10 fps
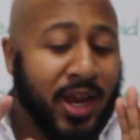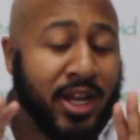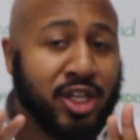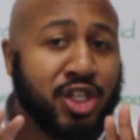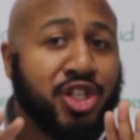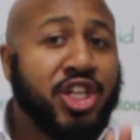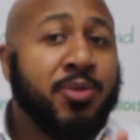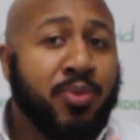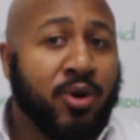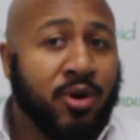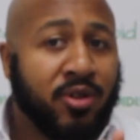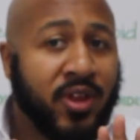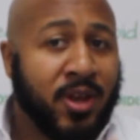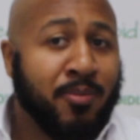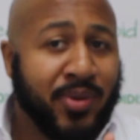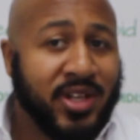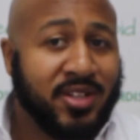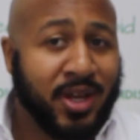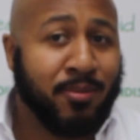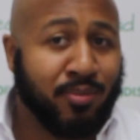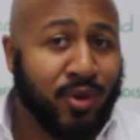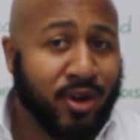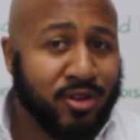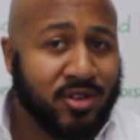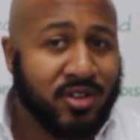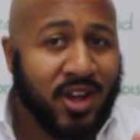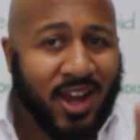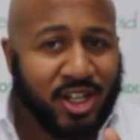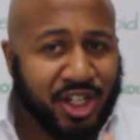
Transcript: it is cheaper than the P10 Plus,